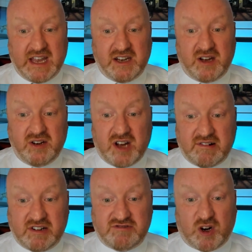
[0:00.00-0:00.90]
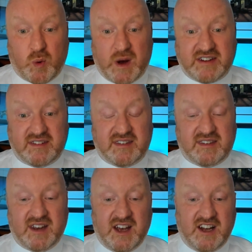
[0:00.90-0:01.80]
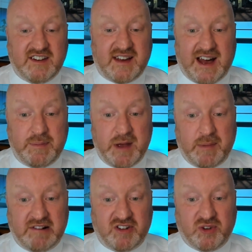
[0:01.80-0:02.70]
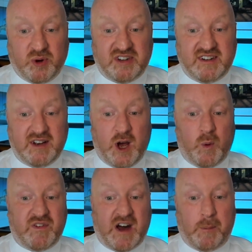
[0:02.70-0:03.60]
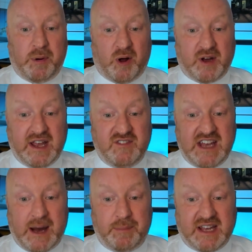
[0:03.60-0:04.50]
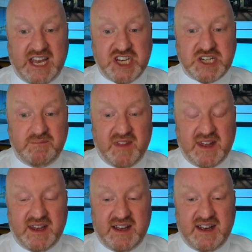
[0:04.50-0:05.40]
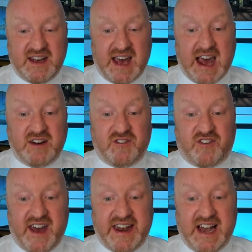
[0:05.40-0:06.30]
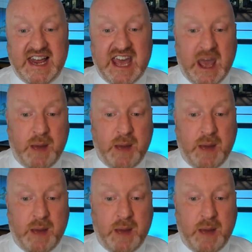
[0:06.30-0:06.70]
concurrent requests to IBM resources without blocking the application. And finally, it